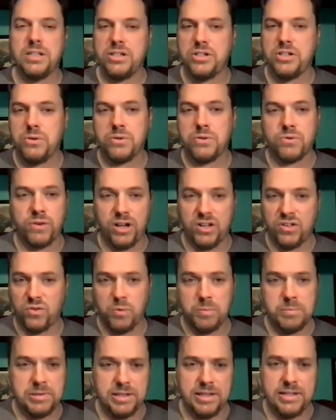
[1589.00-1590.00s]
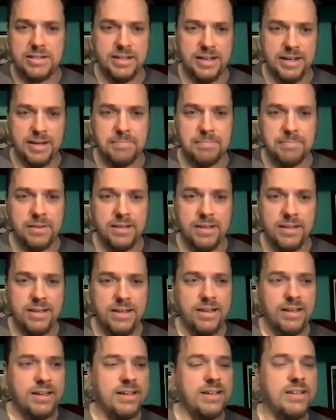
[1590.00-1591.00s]
to do with Transformers at the time.
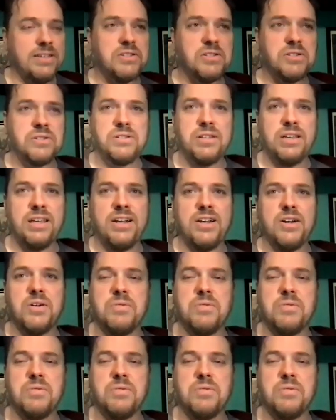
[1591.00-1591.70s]
Because, you